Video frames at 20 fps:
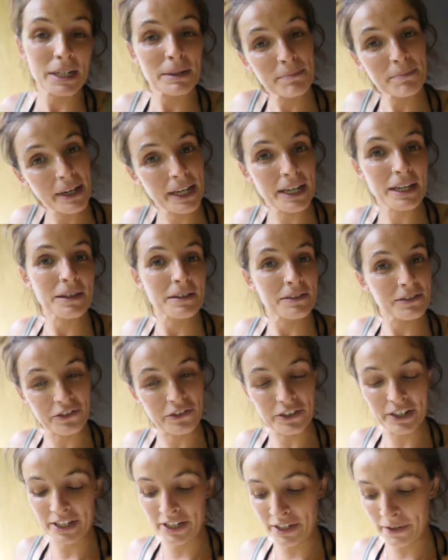but it may
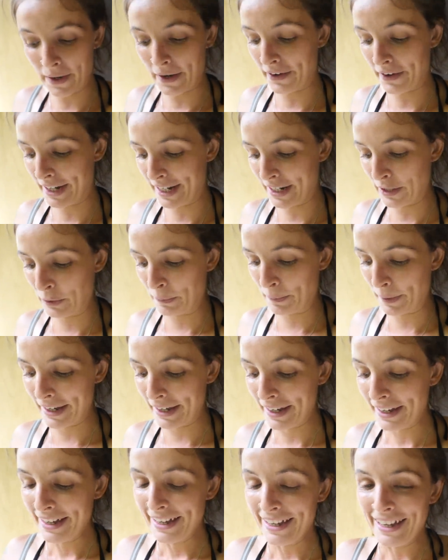freak you out a little bit.